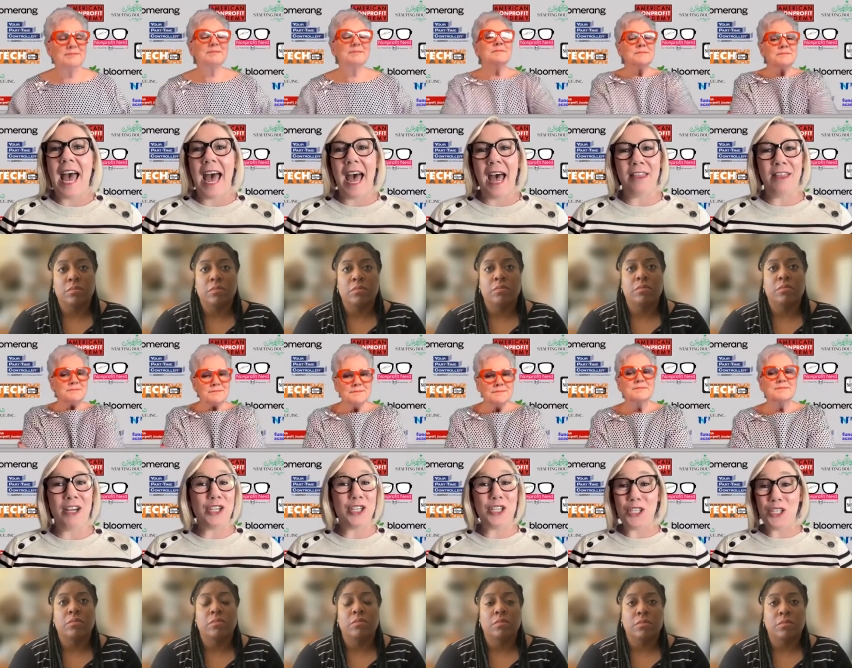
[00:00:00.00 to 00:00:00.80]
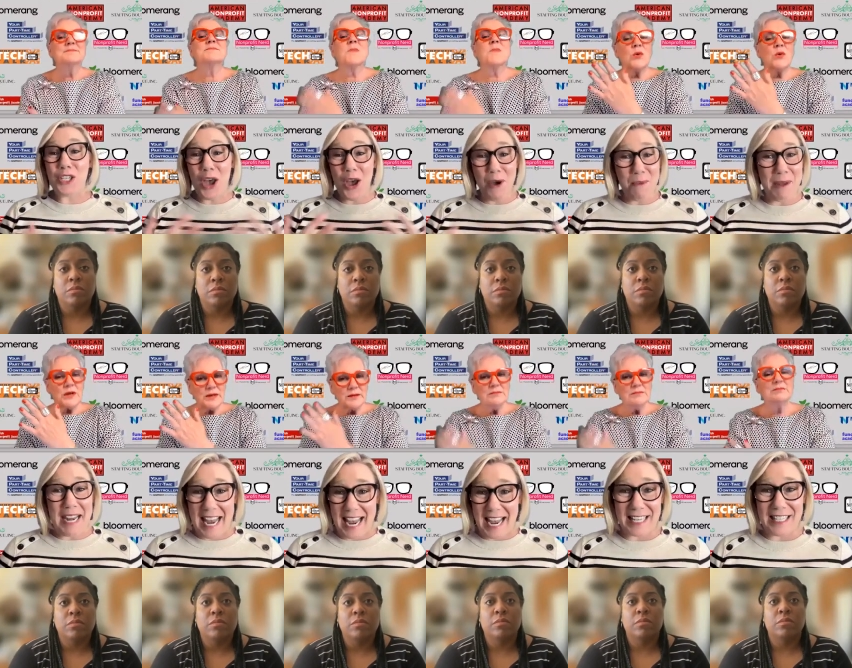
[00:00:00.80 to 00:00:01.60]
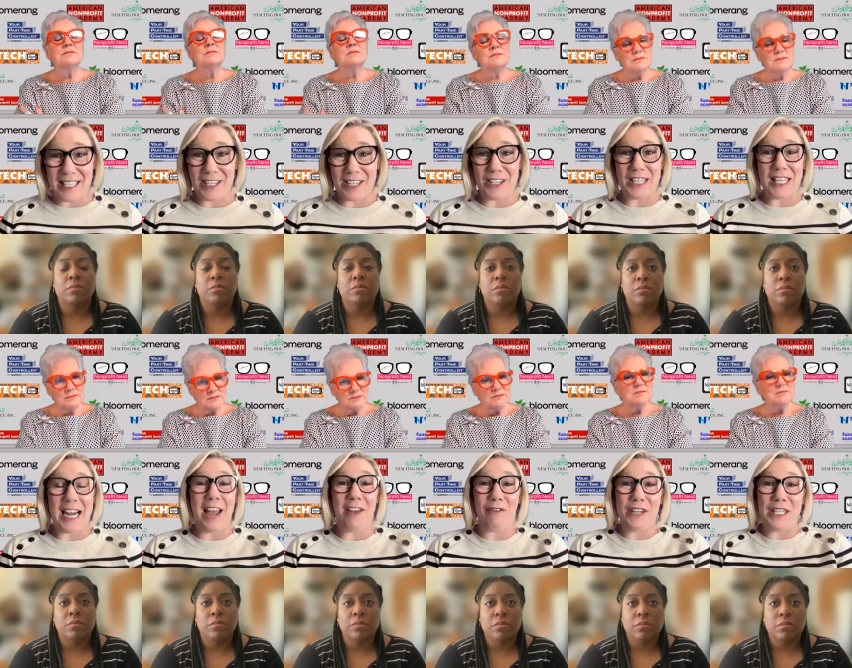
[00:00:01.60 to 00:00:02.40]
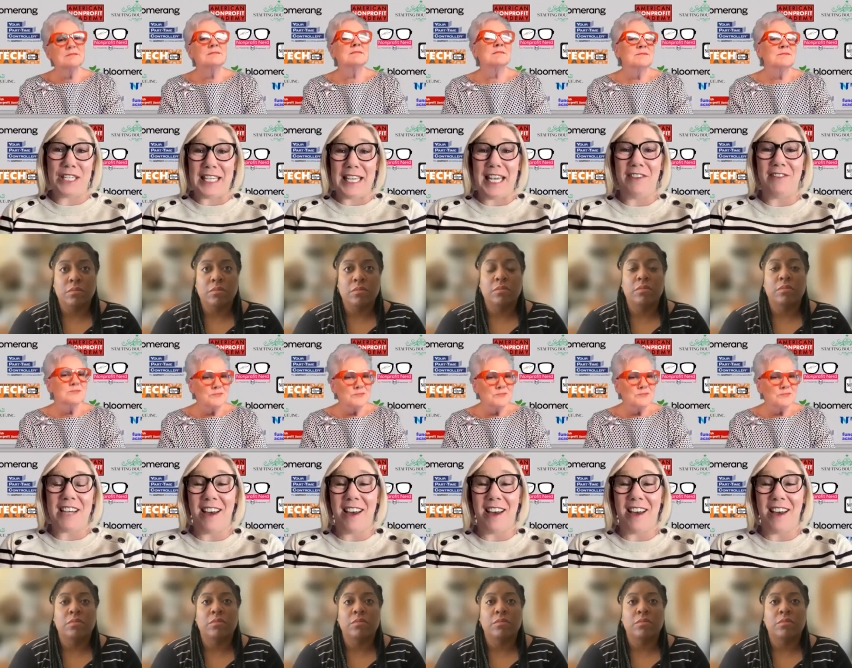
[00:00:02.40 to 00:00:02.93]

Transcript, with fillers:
Speaker 1: Uh, mm-hmm. there's so many answers that I've received,